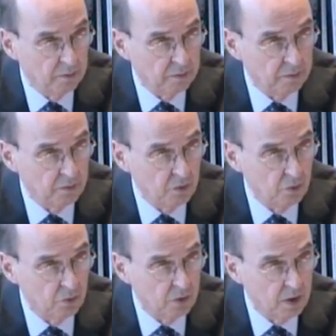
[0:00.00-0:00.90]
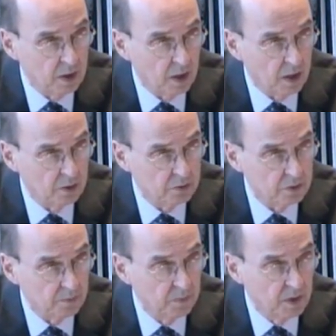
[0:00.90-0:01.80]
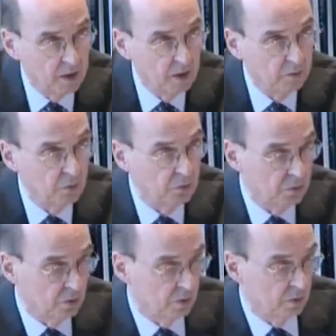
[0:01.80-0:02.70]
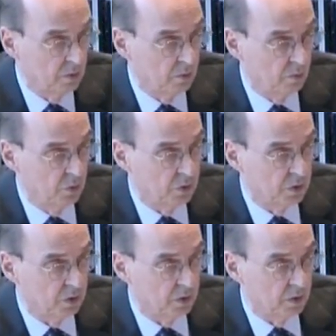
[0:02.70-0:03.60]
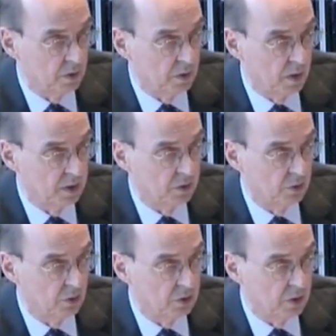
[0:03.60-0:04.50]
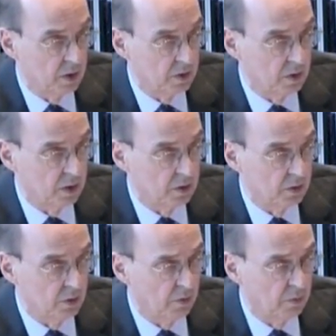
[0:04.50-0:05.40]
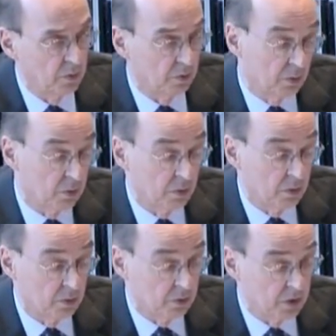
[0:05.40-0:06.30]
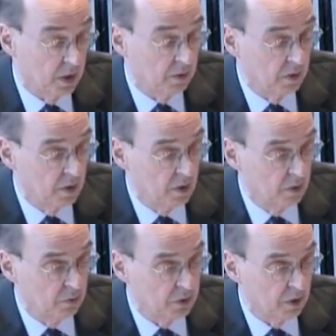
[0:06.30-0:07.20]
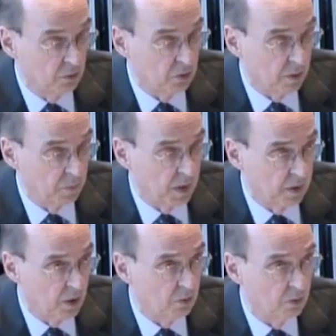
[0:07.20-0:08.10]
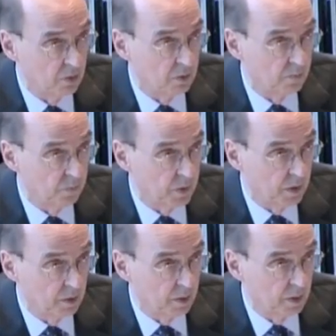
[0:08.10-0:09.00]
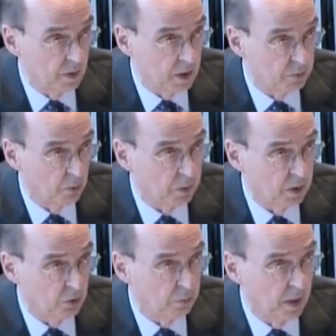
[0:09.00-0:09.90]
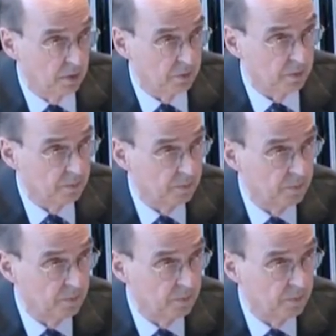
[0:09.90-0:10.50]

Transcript: if you take out, if you would, as an, as an, as an, as a government or a state, would say, look, I now expropriate your plant.